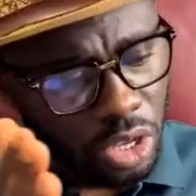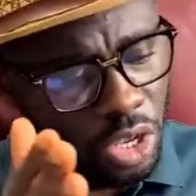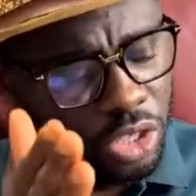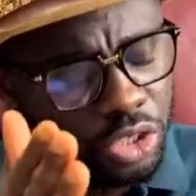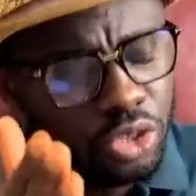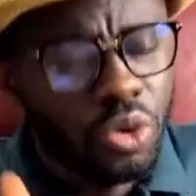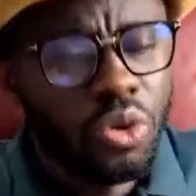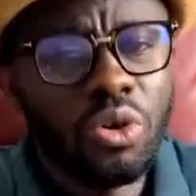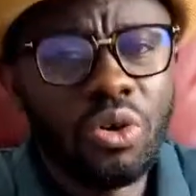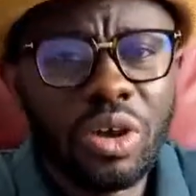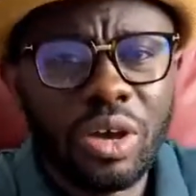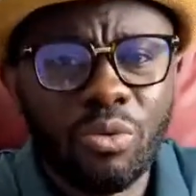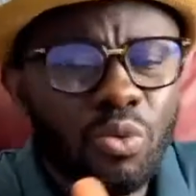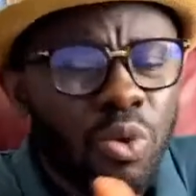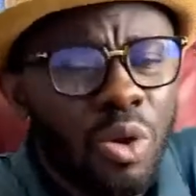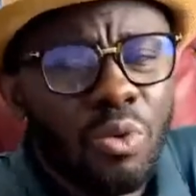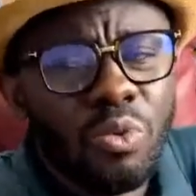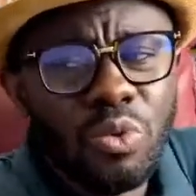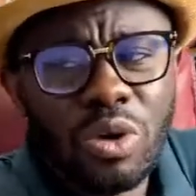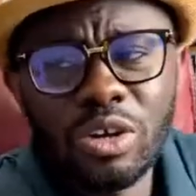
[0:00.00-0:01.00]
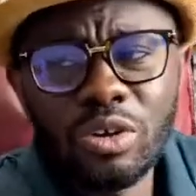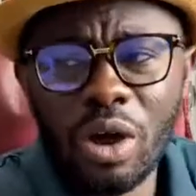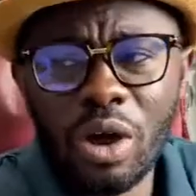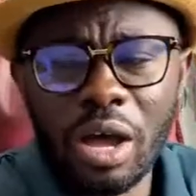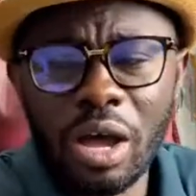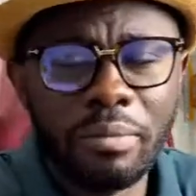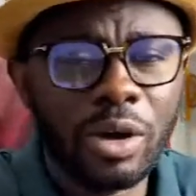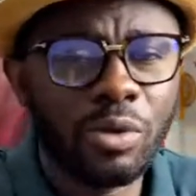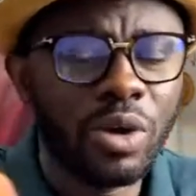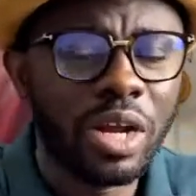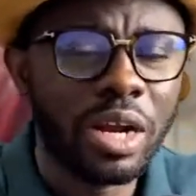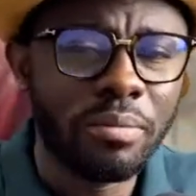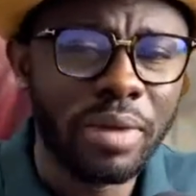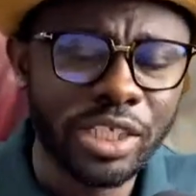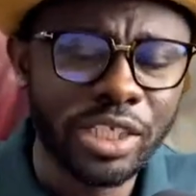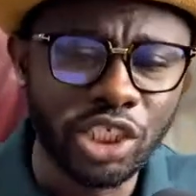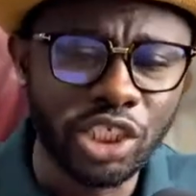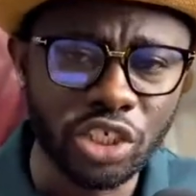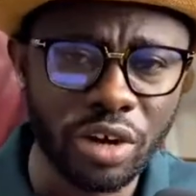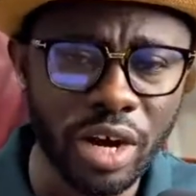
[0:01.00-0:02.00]
So what, what, do I, what am I
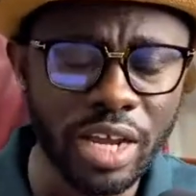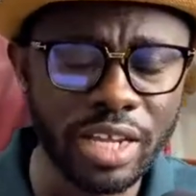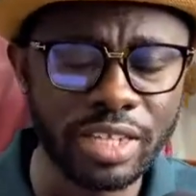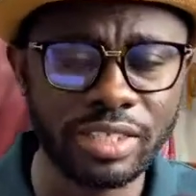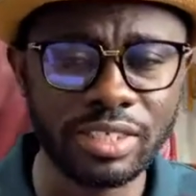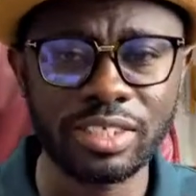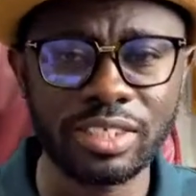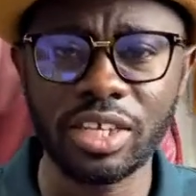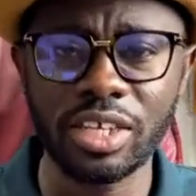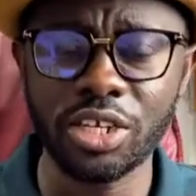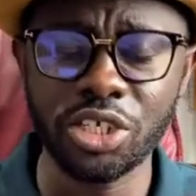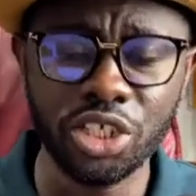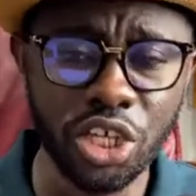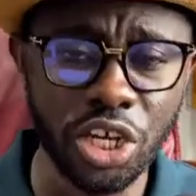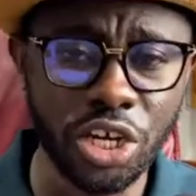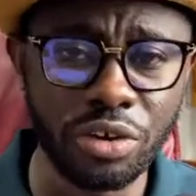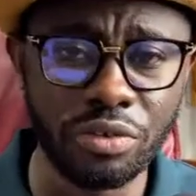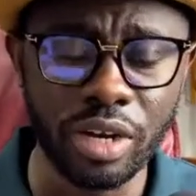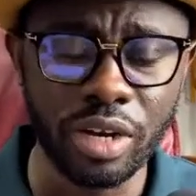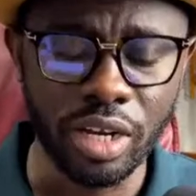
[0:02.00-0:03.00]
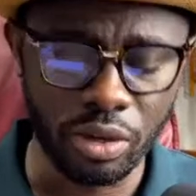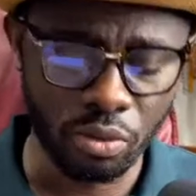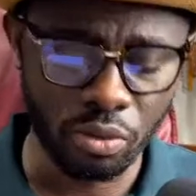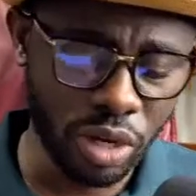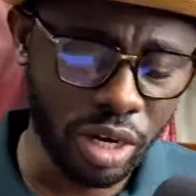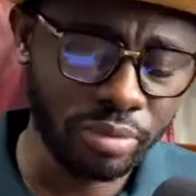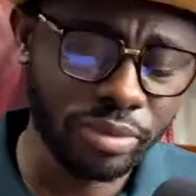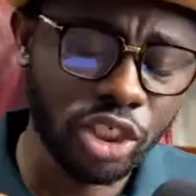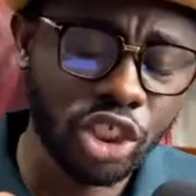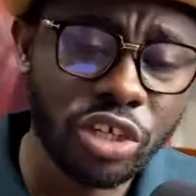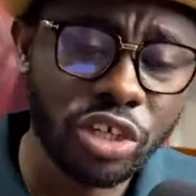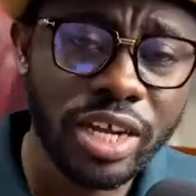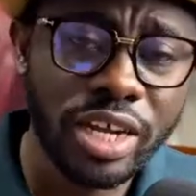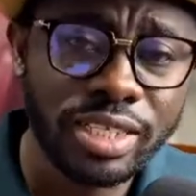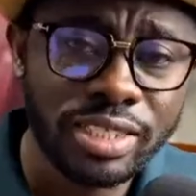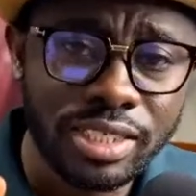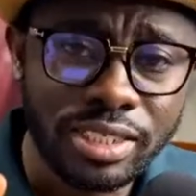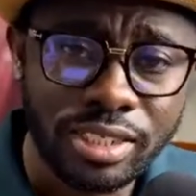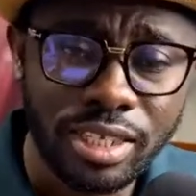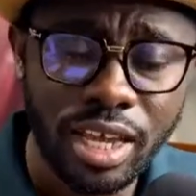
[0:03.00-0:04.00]
trying to say generally? What I'm trying
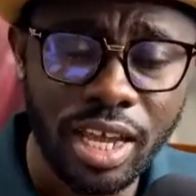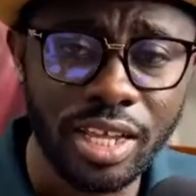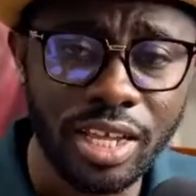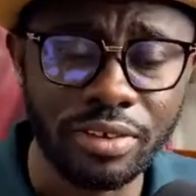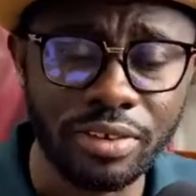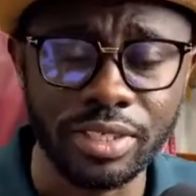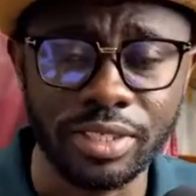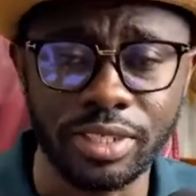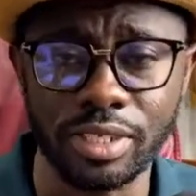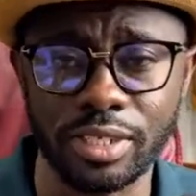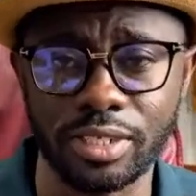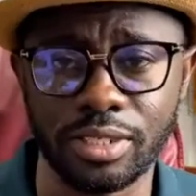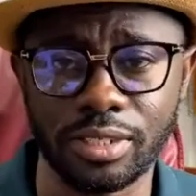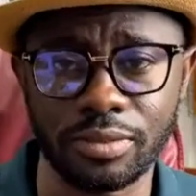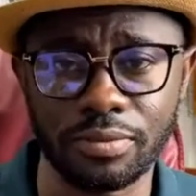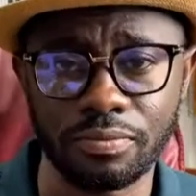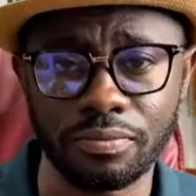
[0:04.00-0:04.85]
to tell you is this,